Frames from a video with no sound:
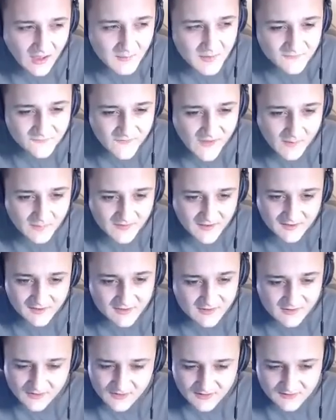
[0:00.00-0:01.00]
I mean, fam
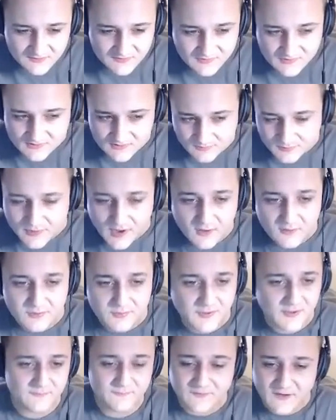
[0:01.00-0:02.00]
technically is both,
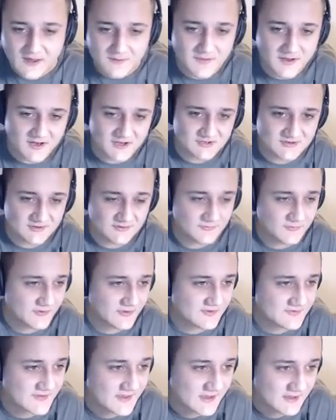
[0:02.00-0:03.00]
but Famina just for
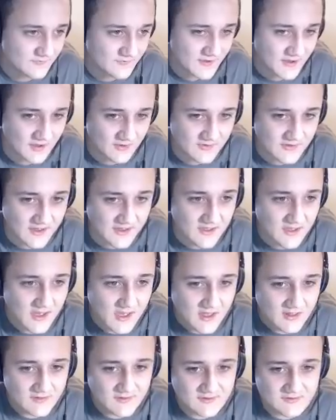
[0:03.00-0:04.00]
the sake of it. Okay.
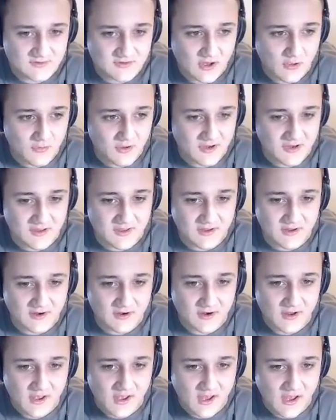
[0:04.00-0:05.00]
Let's go on here.